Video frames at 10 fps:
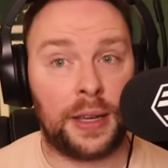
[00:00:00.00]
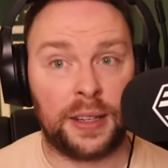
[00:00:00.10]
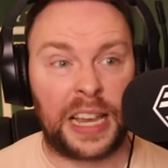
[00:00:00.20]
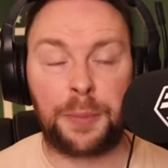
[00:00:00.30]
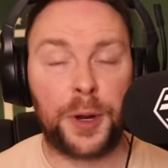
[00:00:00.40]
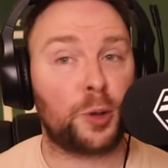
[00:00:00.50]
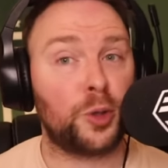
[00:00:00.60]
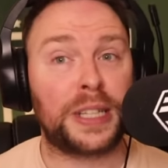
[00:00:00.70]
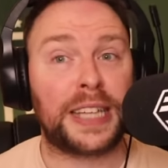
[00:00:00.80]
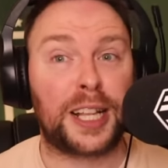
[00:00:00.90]
And Gabriel was
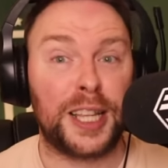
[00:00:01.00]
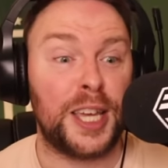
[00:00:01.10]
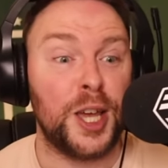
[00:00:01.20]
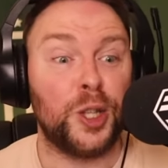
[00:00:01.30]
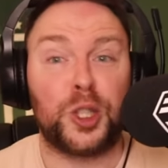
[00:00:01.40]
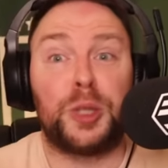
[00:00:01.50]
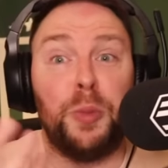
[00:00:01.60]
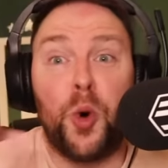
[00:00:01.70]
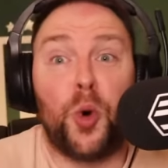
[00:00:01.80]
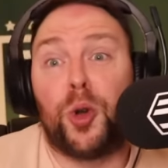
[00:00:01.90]
not exactly
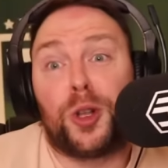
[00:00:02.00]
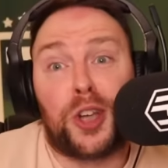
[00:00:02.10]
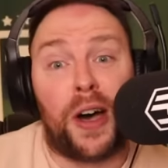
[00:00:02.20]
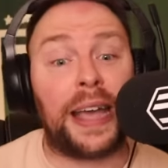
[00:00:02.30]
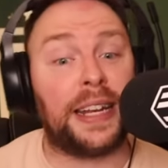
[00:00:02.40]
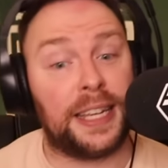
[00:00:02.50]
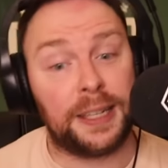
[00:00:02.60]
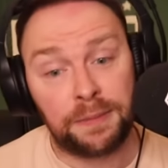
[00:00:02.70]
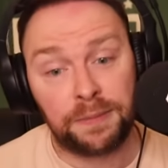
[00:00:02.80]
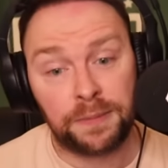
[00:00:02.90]
small or tiny.